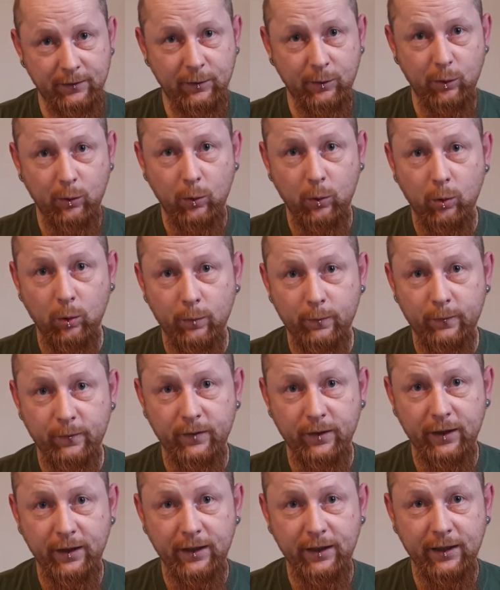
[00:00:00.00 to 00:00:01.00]

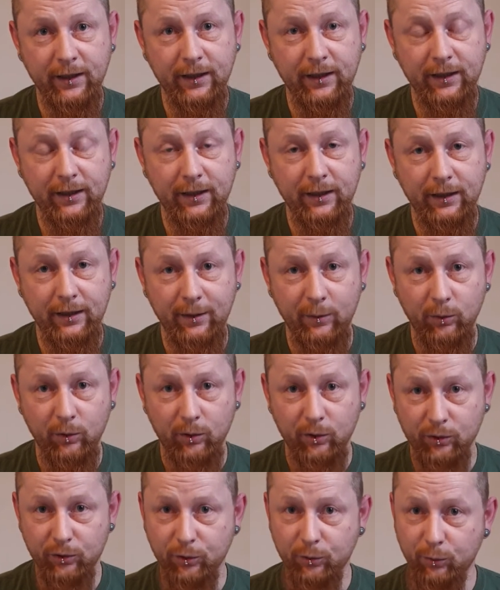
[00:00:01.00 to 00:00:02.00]
Hopefully they will
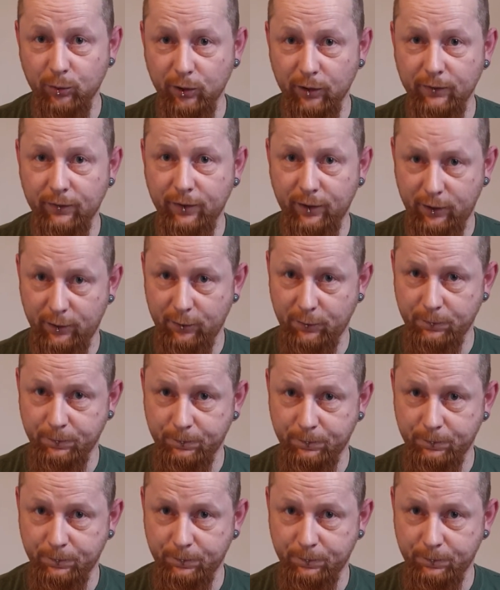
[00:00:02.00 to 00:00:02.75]
also work for you.